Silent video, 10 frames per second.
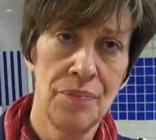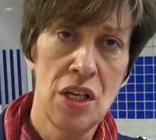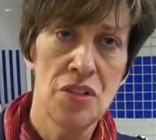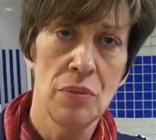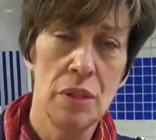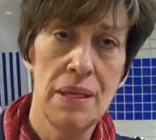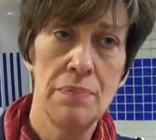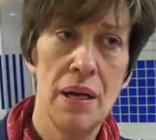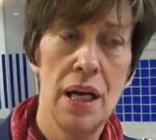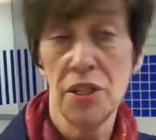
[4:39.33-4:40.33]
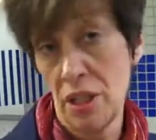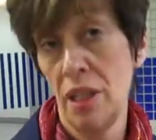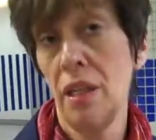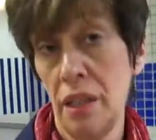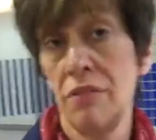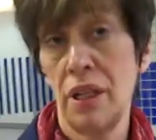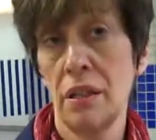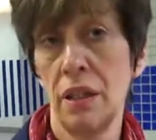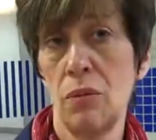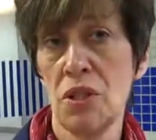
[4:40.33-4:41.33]
So what I mean by as a learning
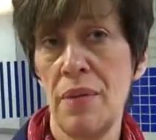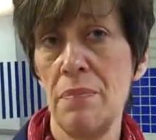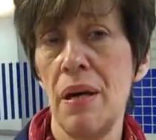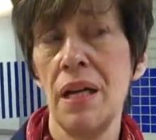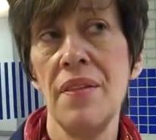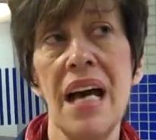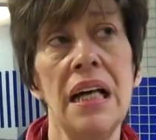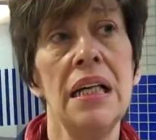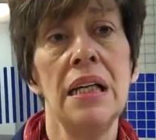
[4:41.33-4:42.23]
vehicle, and what I mean by that,